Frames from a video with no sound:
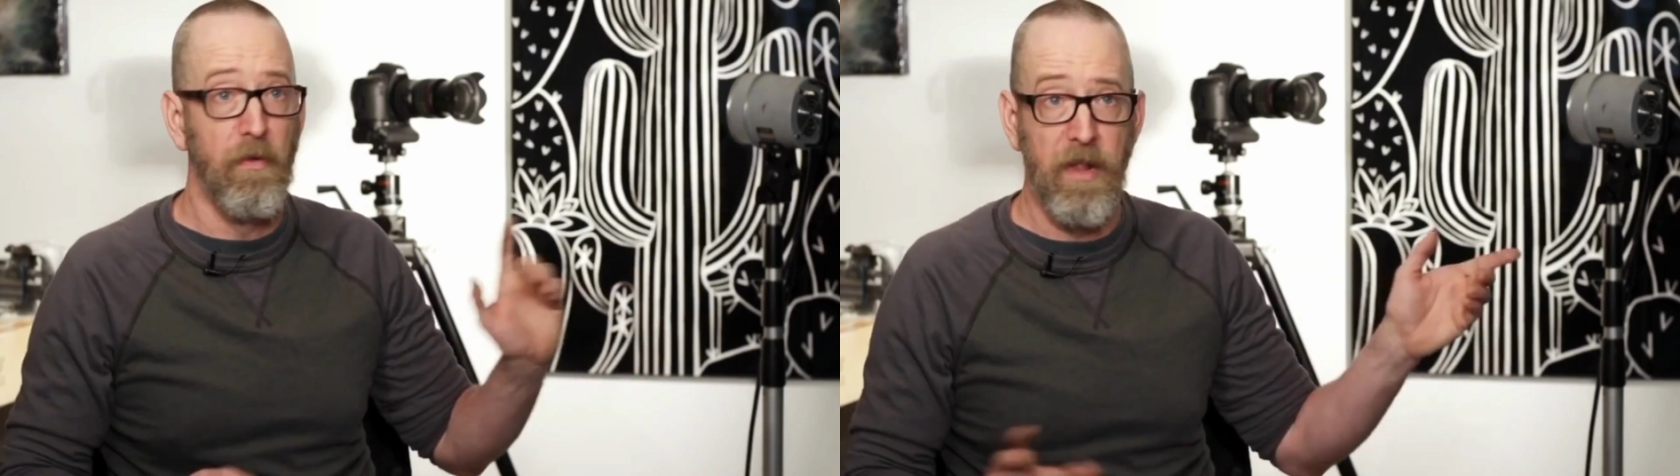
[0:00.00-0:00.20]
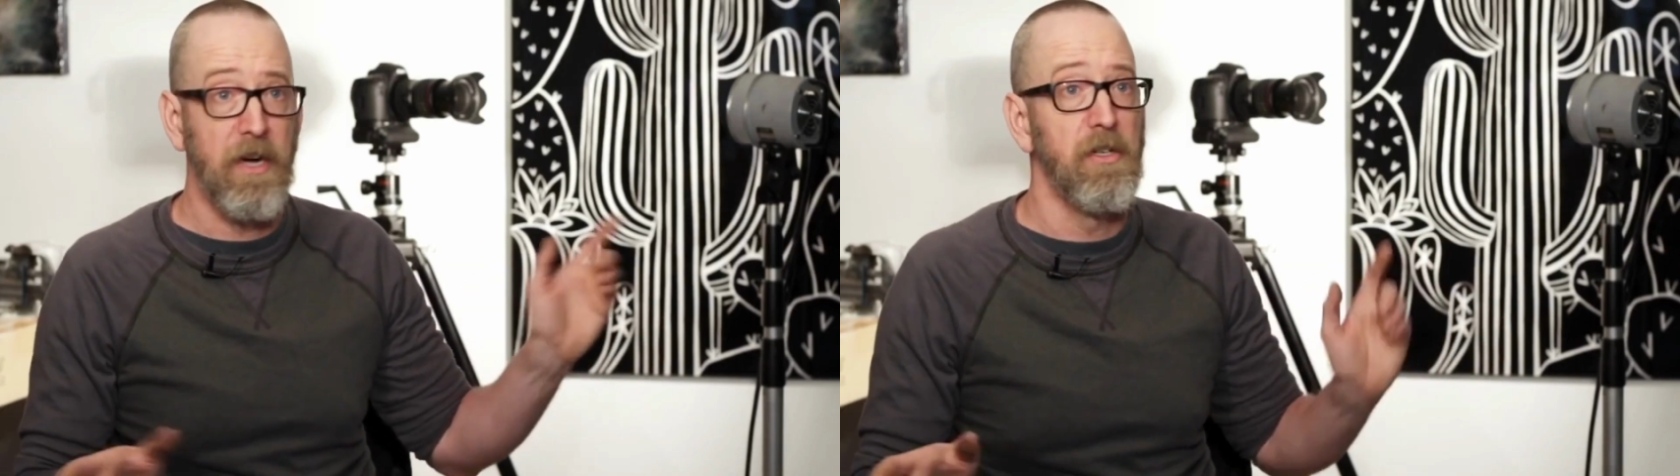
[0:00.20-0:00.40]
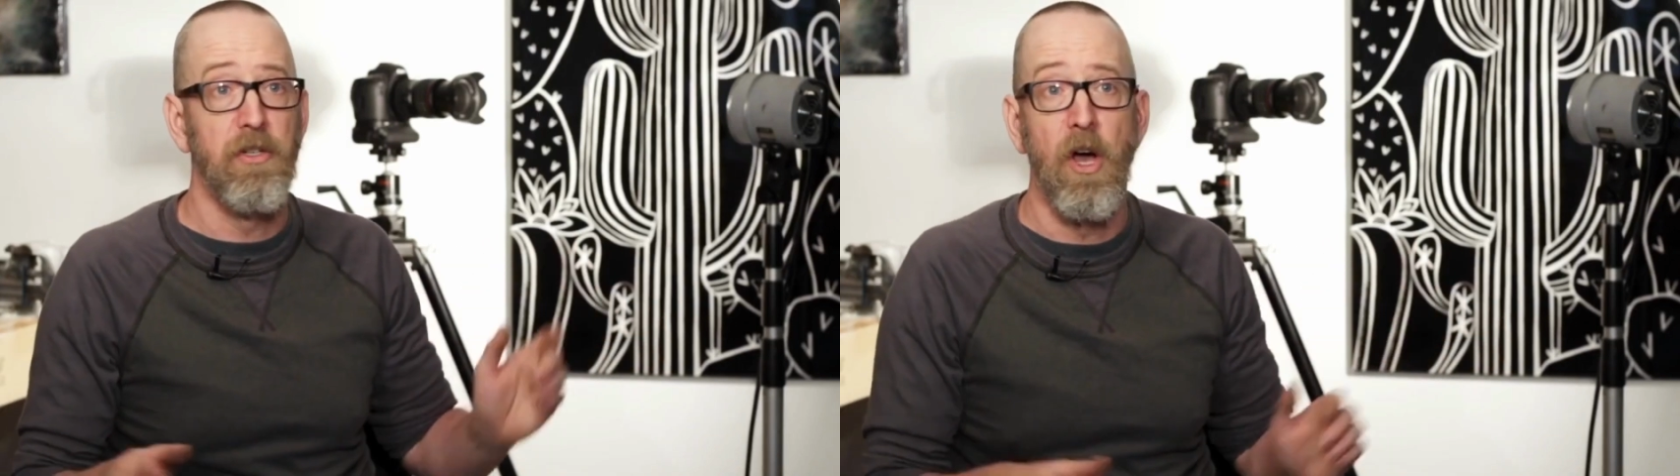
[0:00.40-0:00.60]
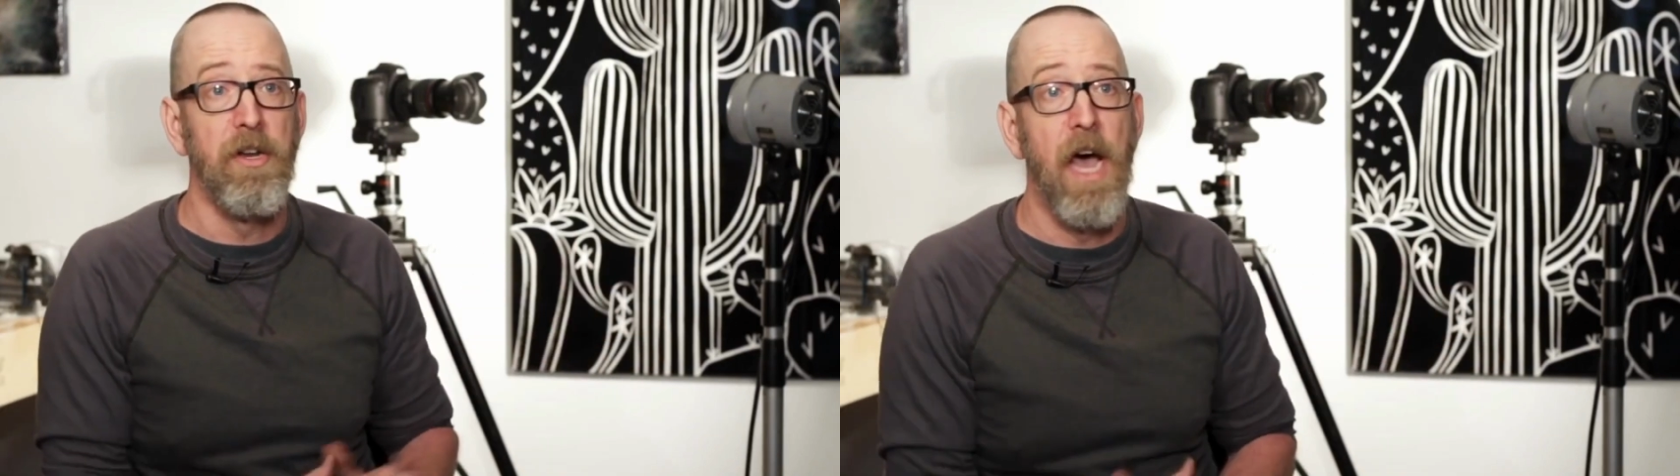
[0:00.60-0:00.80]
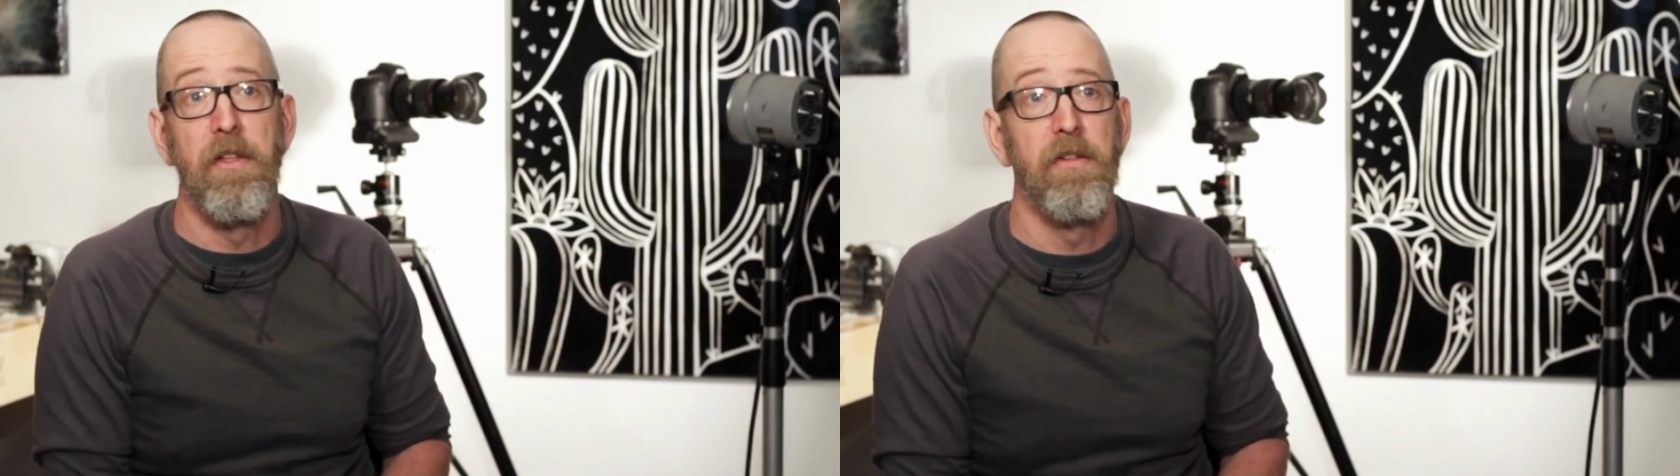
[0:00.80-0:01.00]
reflections
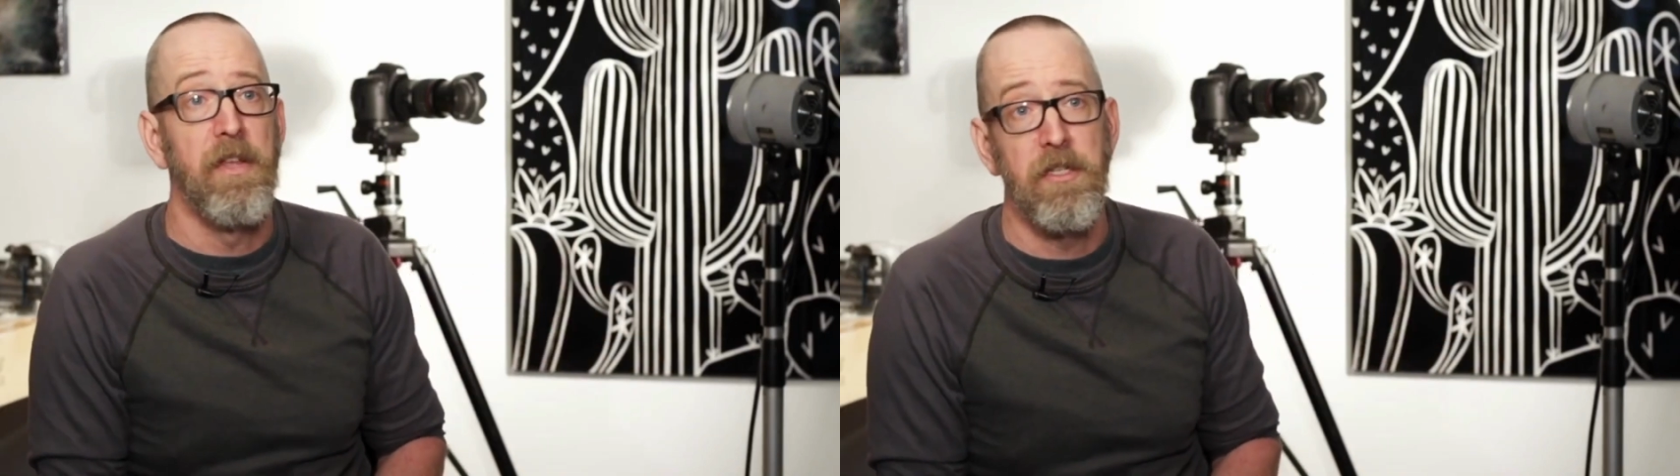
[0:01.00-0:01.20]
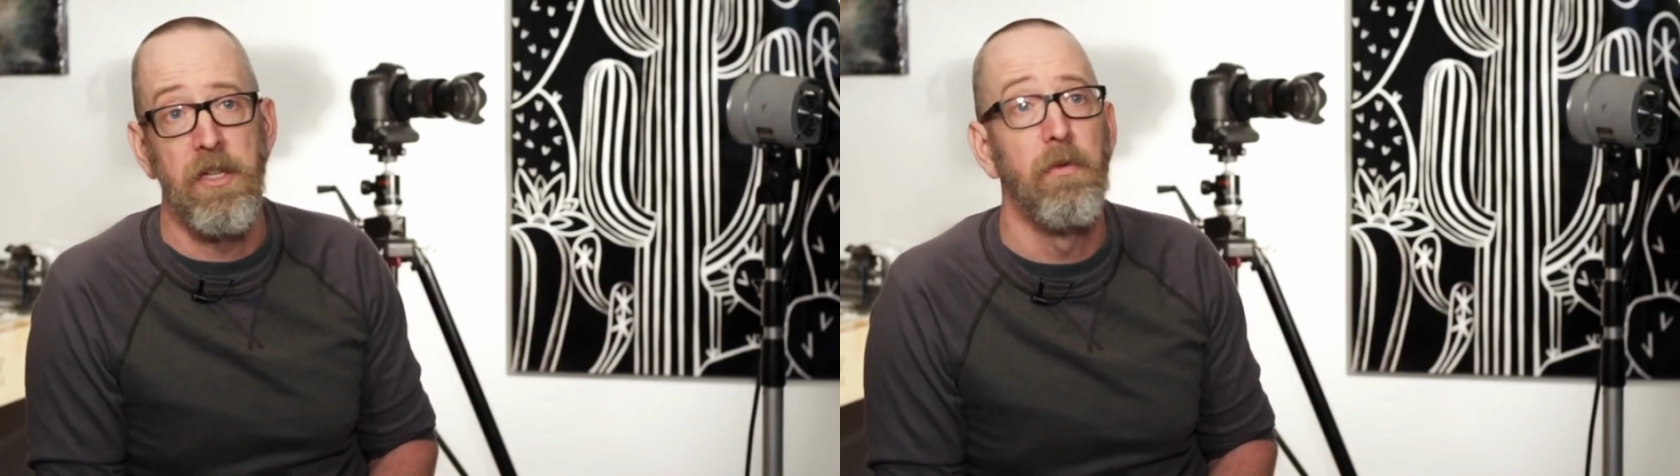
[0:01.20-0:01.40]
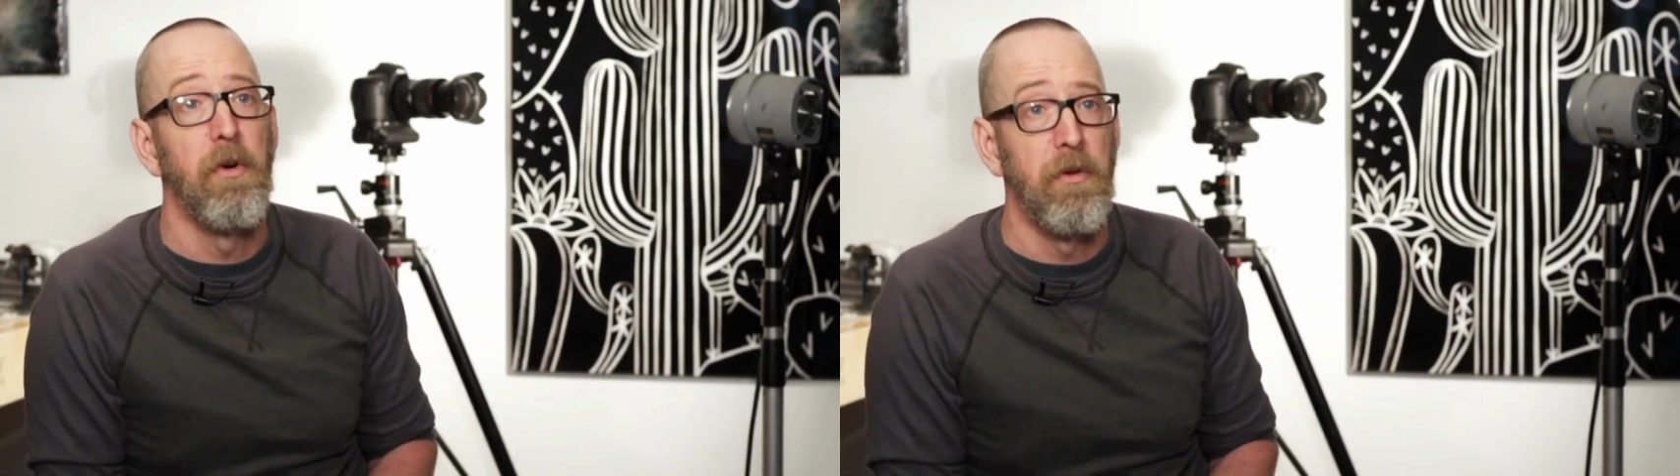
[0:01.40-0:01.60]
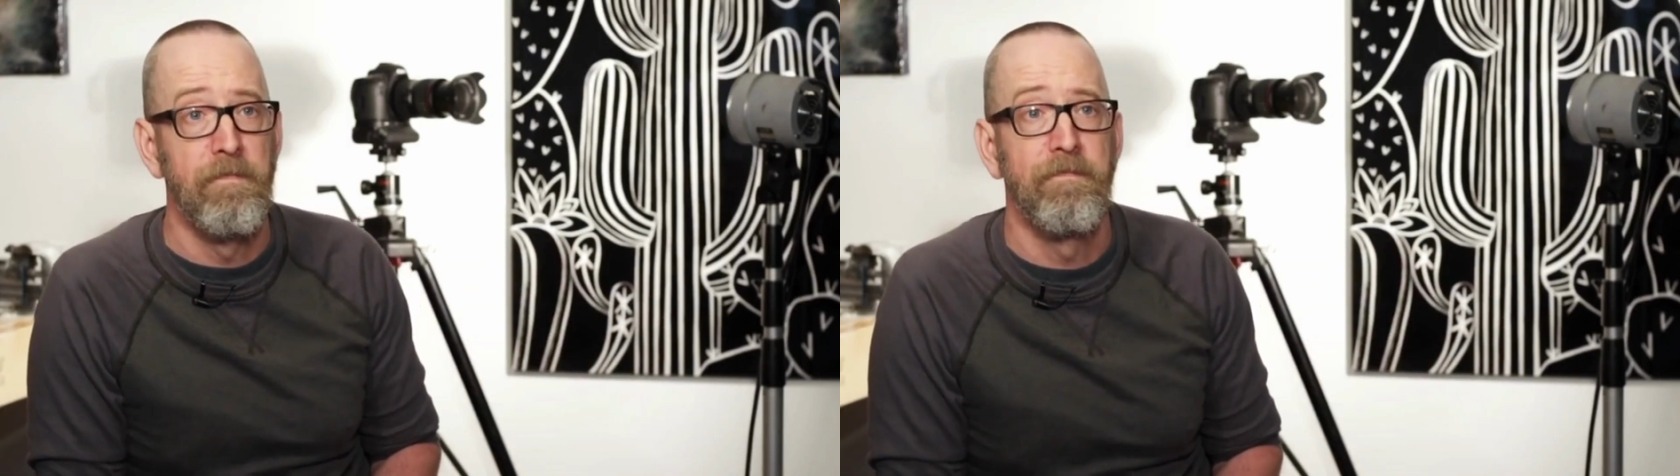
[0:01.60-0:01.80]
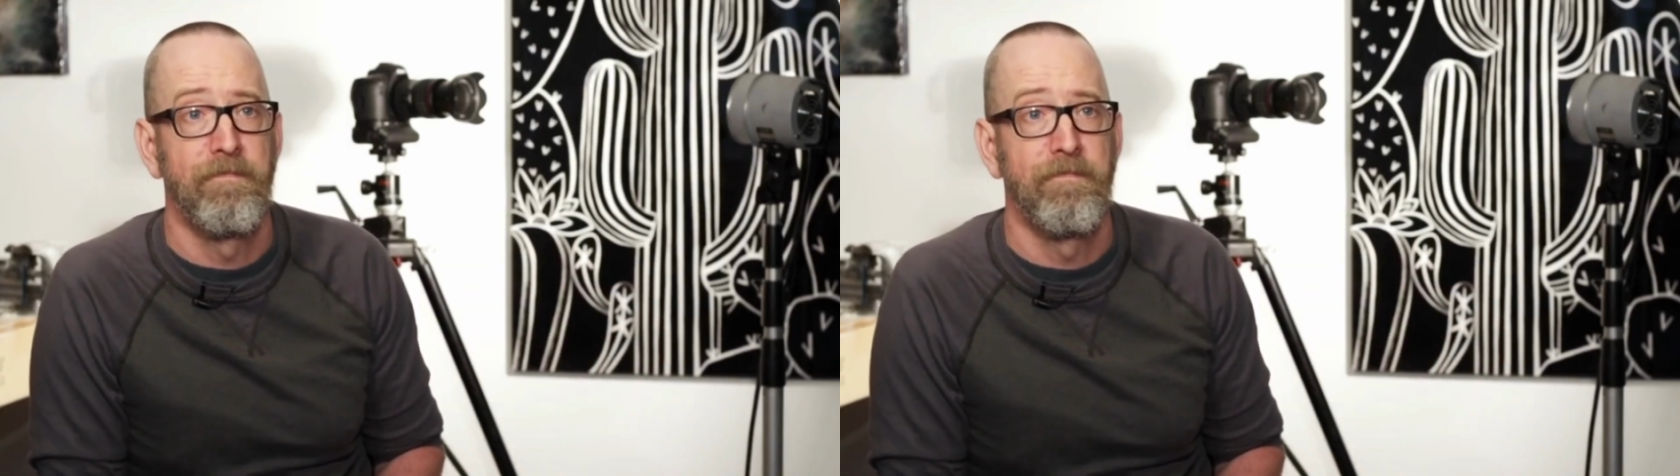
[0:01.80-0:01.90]
onto other things in the room.